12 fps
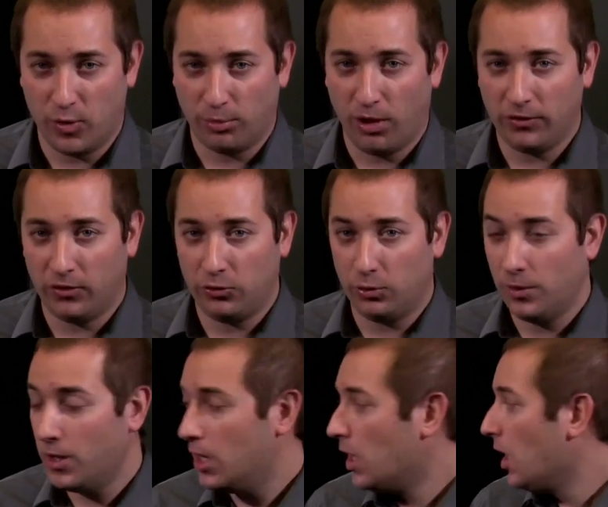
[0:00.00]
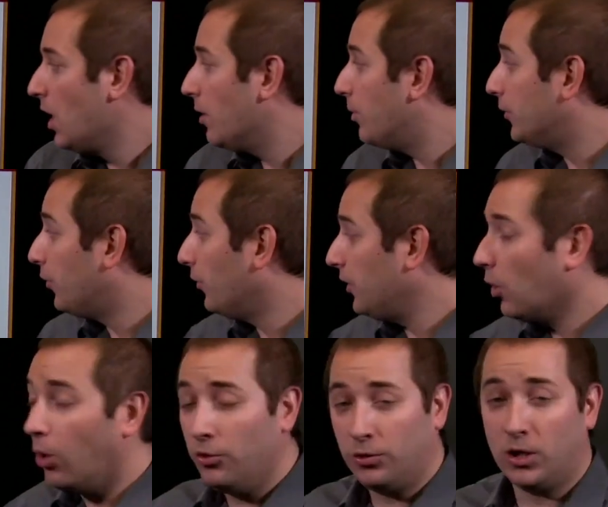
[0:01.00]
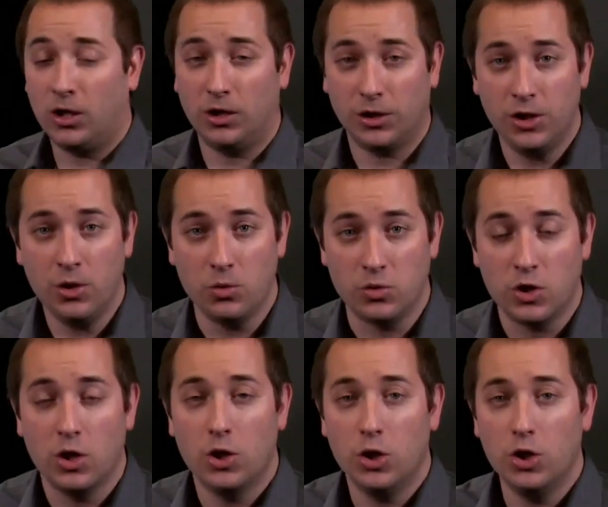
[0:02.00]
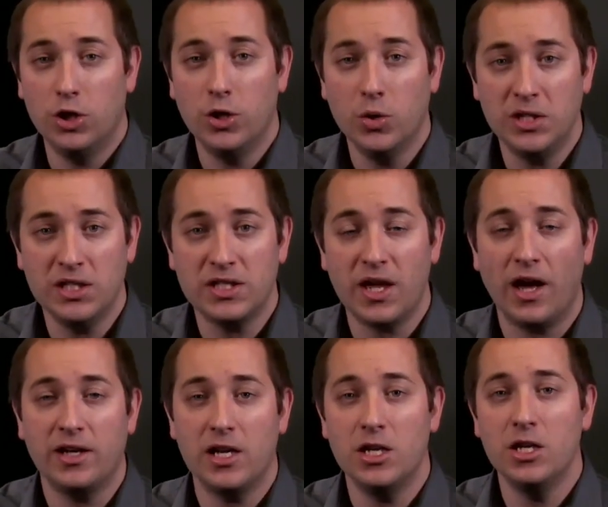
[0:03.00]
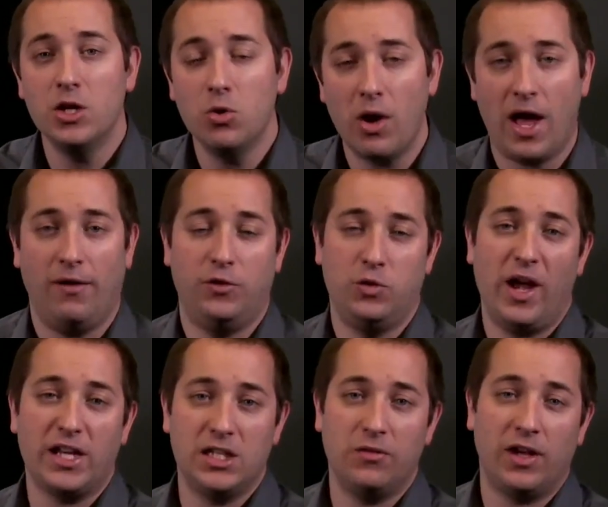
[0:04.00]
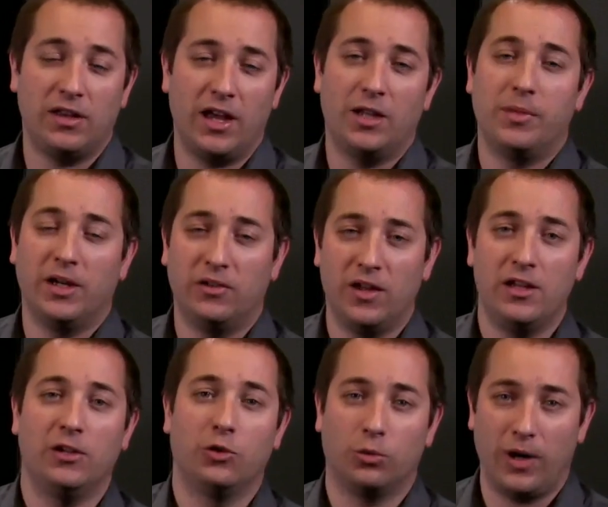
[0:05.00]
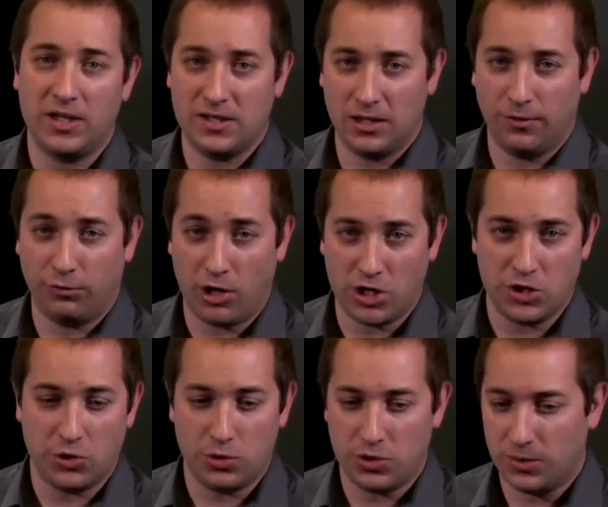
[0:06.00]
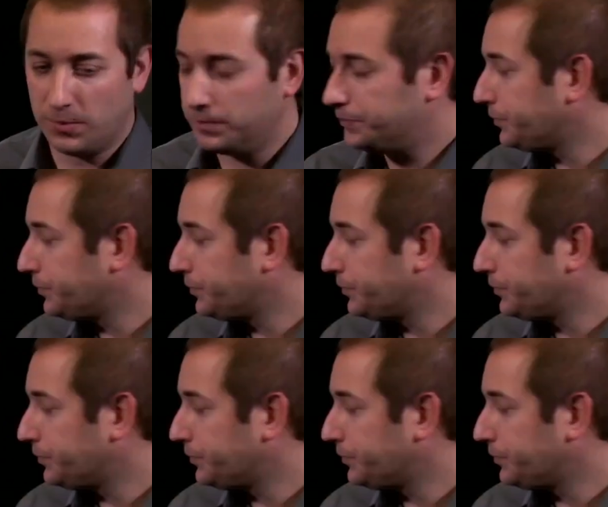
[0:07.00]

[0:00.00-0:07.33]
of your processor. But for the other RRQs, you decide and you have to activate that by setting the right set of registers.